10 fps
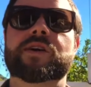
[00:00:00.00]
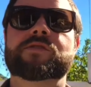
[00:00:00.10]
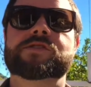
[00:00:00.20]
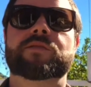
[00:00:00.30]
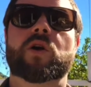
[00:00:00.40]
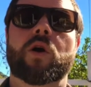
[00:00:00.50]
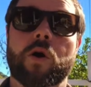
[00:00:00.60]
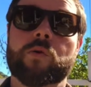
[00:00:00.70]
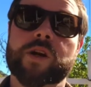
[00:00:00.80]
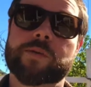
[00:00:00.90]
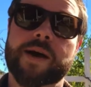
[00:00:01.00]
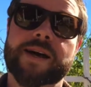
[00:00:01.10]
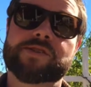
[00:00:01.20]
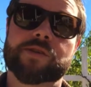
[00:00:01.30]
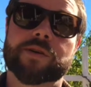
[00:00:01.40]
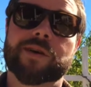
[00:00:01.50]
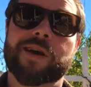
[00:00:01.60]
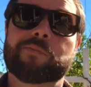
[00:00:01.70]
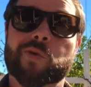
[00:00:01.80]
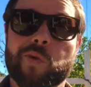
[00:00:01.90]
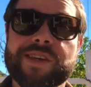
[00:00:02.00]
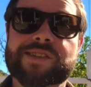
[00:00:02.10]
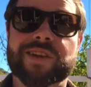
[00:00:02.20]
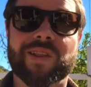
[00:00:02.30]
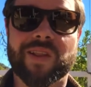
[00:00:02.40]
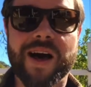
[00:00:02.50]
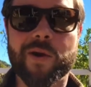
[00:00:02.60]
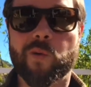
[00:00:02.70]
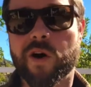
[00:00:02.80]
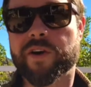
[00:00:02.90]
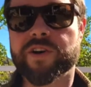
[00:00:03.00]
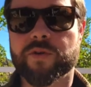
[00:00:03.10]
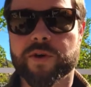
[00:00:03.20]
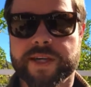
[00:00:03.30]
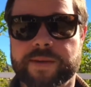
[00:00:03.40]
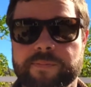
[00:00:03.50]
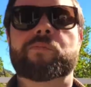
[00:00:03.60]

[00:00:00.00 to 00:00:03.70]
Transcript: others have already mastered, but wasted a lot of water doing it.